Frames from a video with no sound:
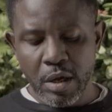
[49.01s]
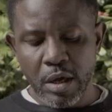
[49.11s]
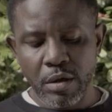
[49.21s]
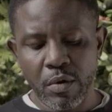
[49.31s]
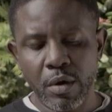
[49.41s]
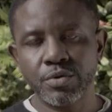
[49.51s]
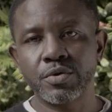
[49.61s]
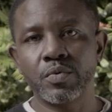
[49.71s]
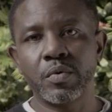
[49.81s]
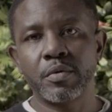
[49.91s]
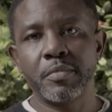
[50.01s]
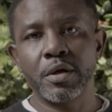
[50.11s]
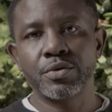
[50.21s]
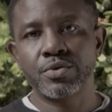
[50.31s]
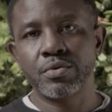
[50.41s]
And you also want to
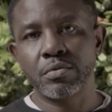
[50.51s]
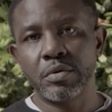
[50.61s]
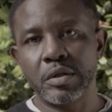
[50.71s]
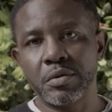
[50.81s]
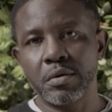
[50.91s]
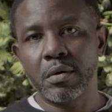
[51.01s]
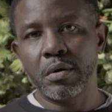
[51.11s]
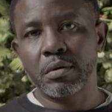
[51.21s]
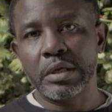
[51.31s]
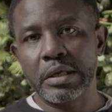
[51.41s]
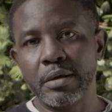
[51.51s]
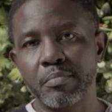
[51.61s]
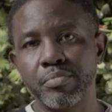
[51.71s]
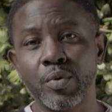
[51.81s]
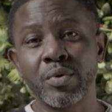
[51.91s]
make sure that there aren't any
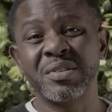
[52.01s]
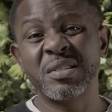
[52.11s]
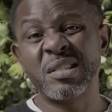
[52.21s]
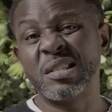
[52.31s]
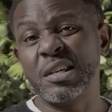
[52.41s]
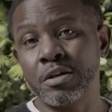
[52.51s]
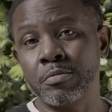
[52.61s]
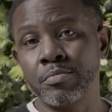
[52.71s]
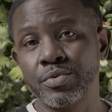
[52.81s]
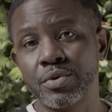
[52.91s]
broken stems